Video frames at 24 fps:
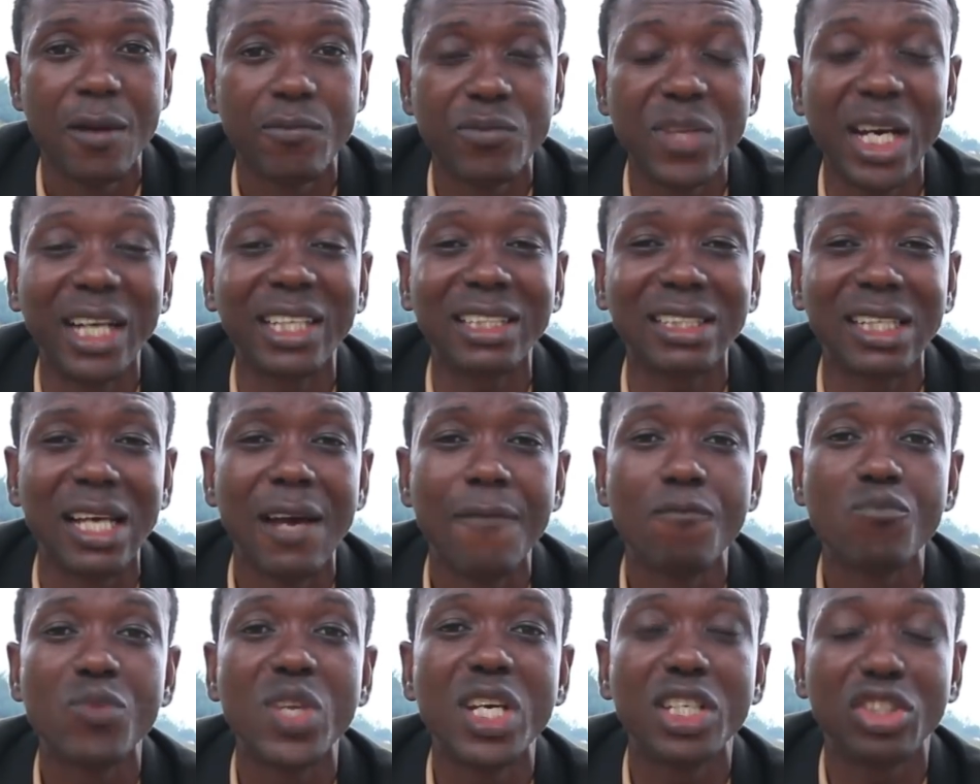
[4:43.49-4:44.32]
that
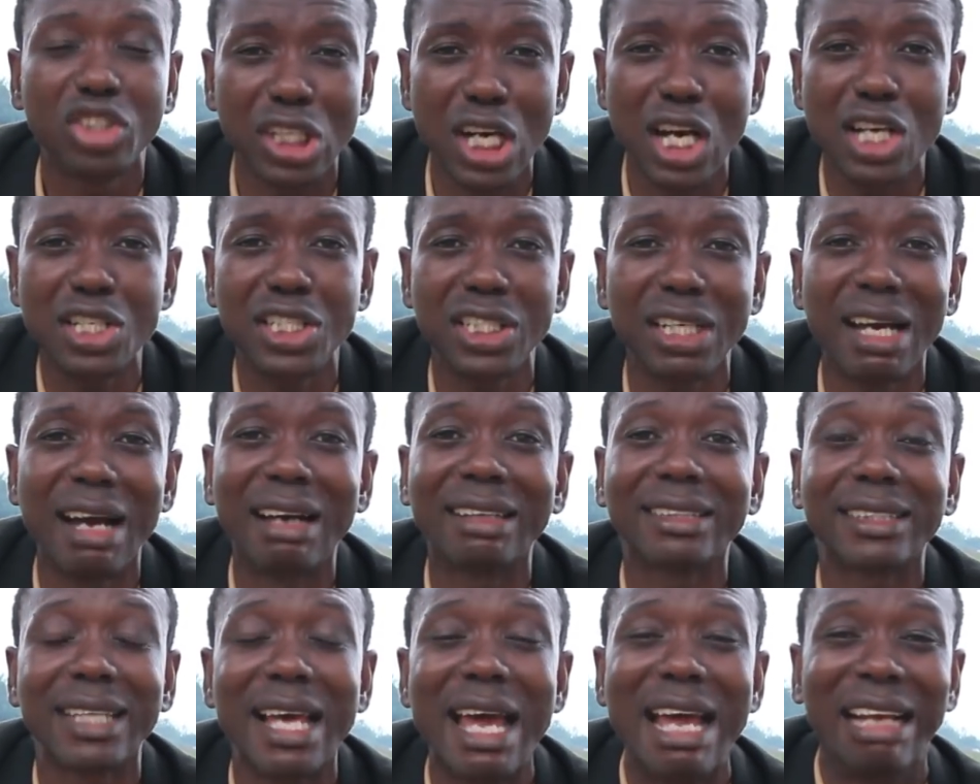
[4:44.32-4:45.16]
the church
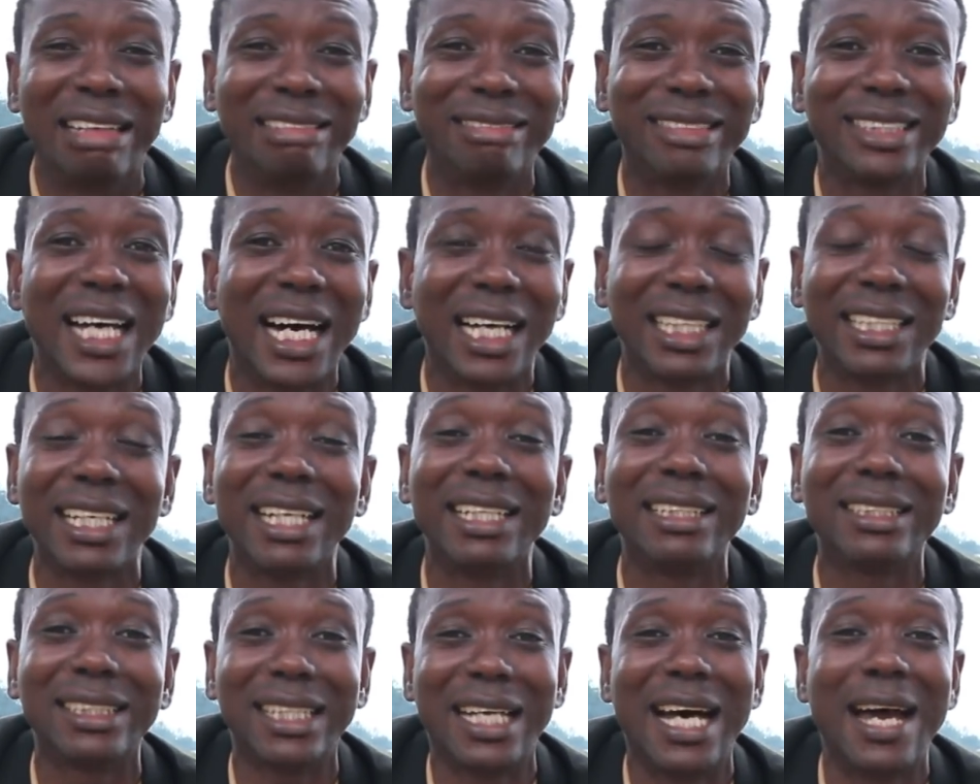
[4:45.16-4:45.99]
has entered
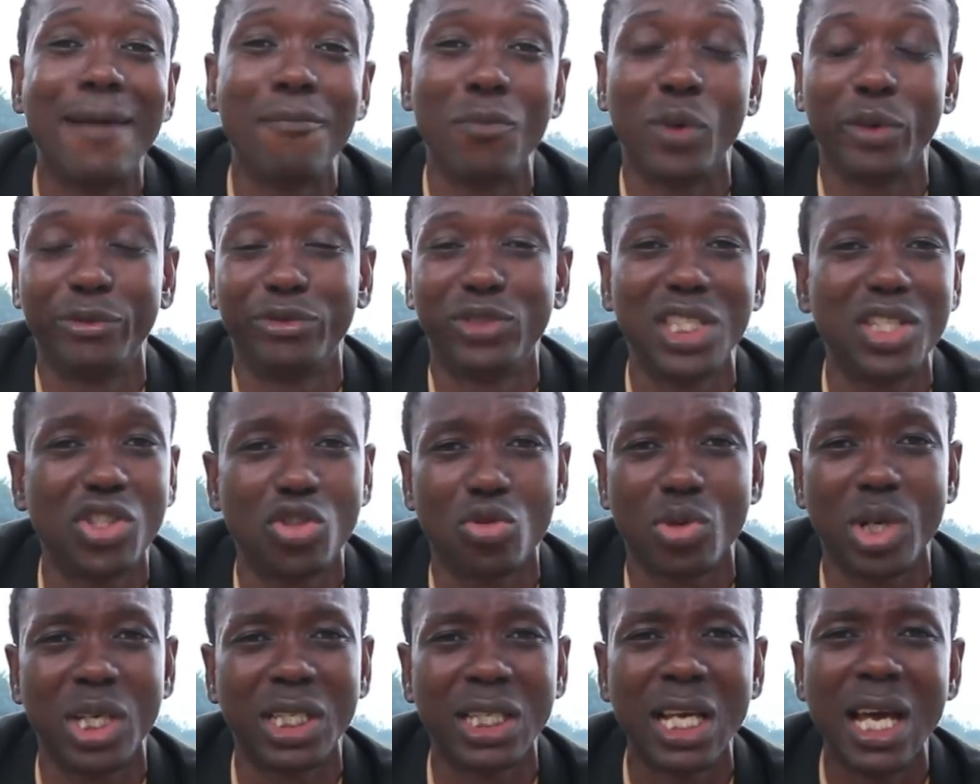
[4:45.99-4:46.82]
a time of
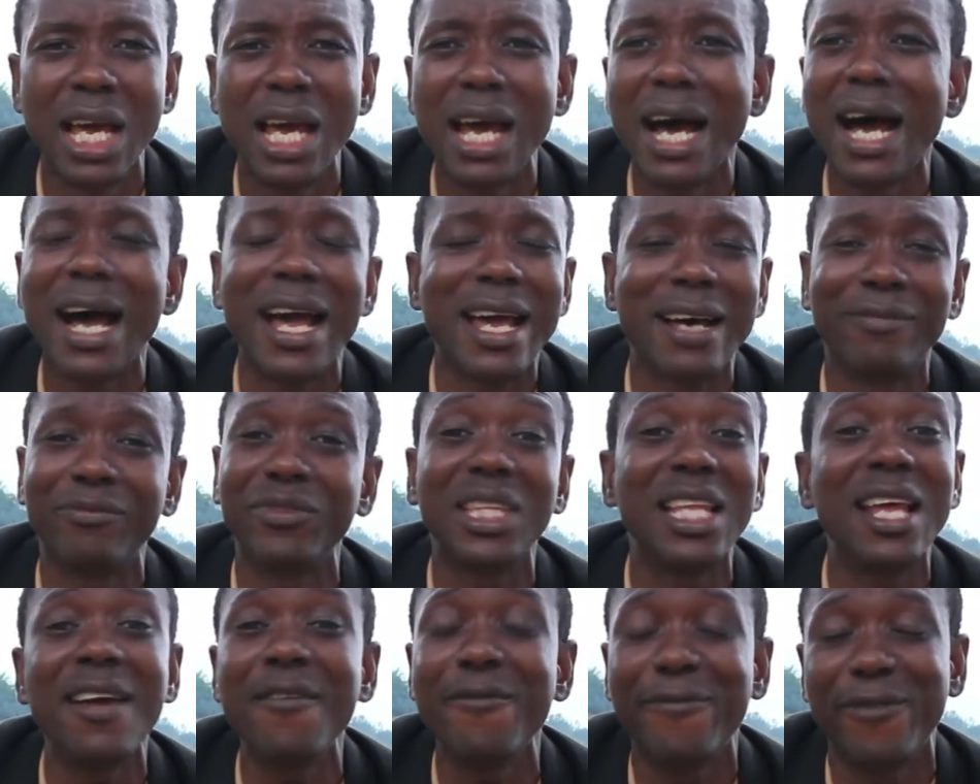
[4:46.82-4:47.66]
distress. I have
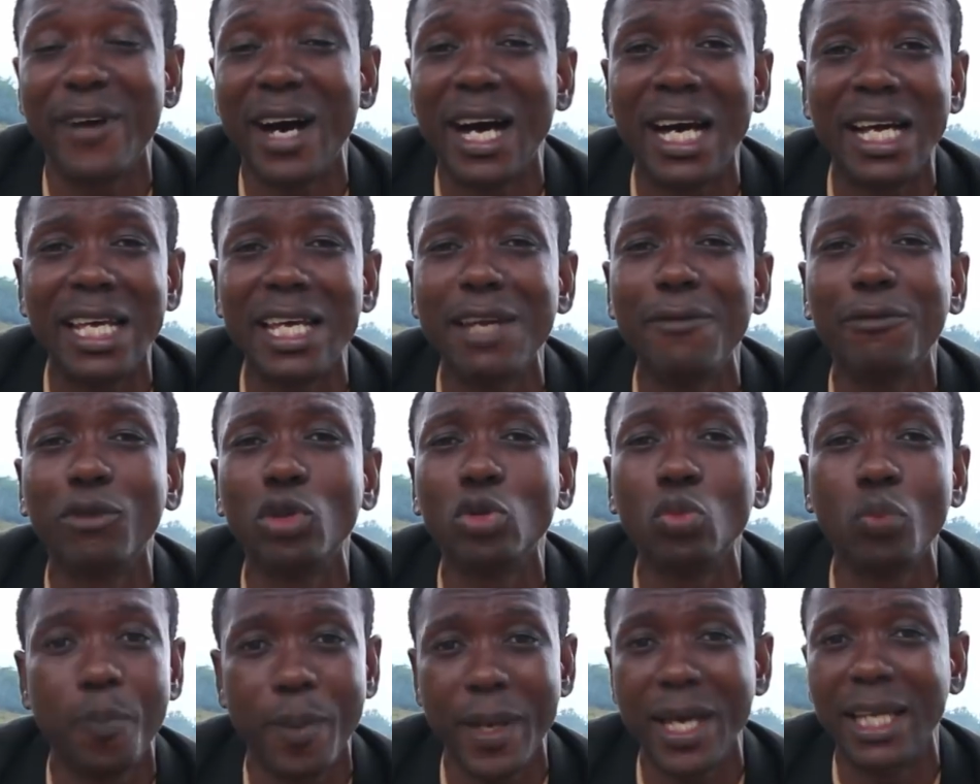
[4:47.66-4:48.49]
never
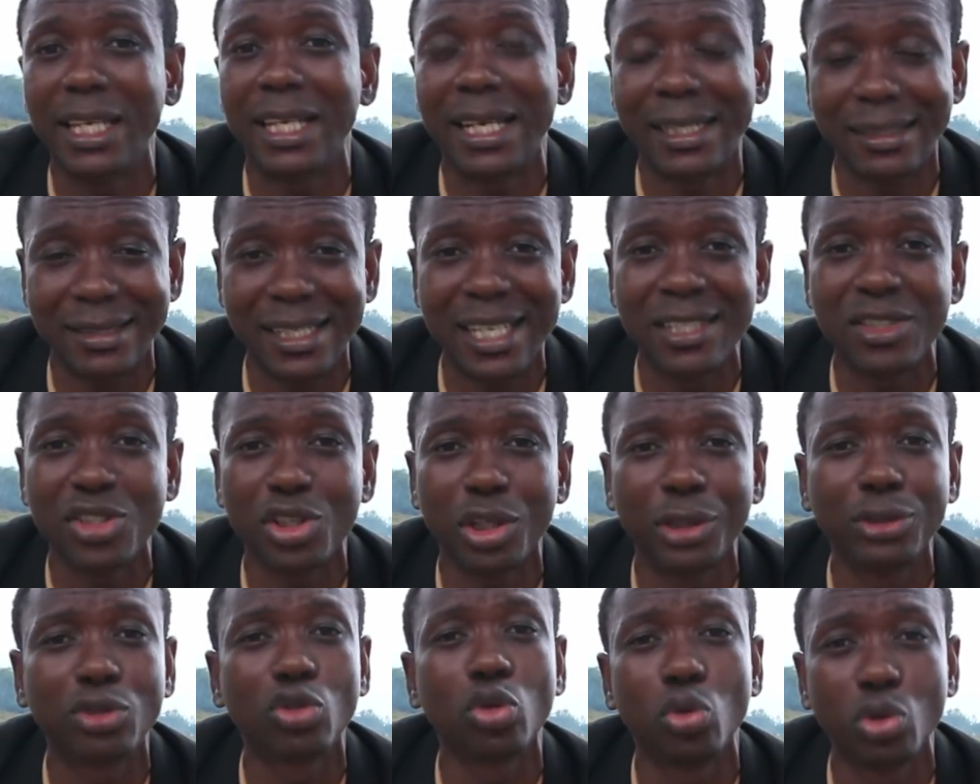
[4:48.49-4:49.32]
even paid
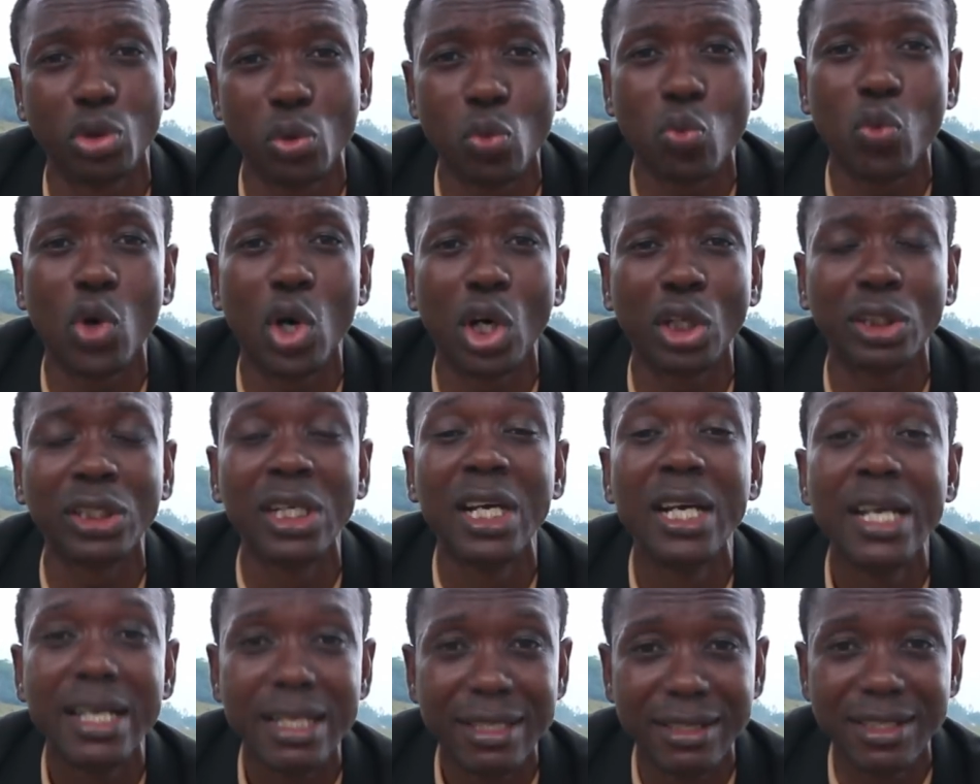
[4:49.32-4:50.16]
attention to the word
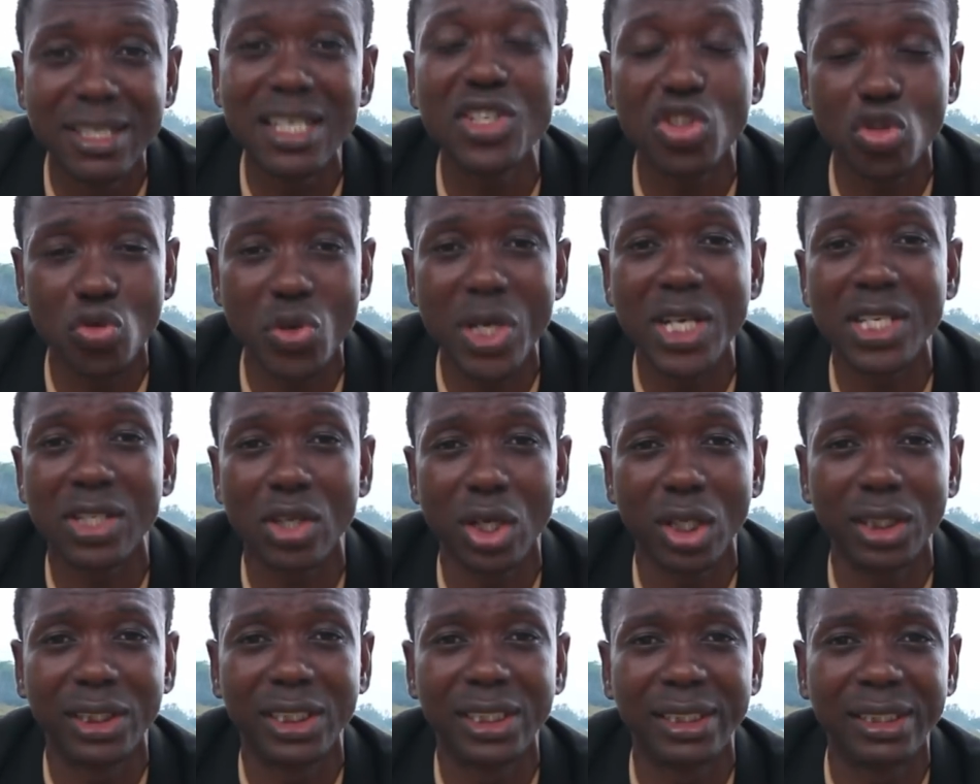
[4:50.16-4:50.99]
distress
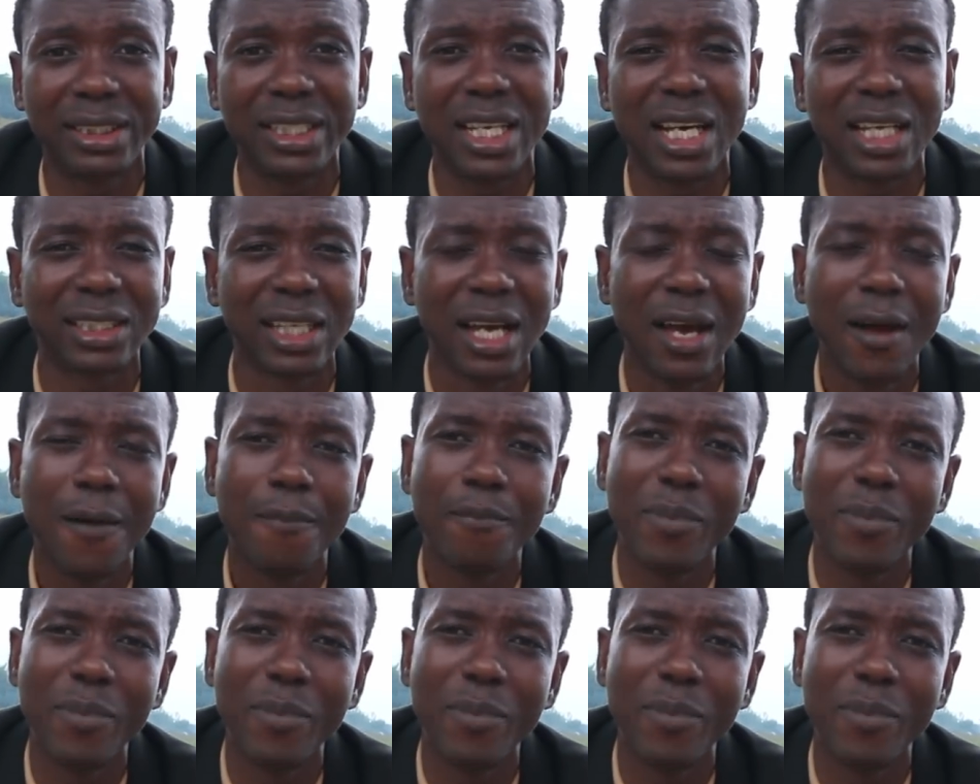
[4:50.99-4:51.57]
all these years.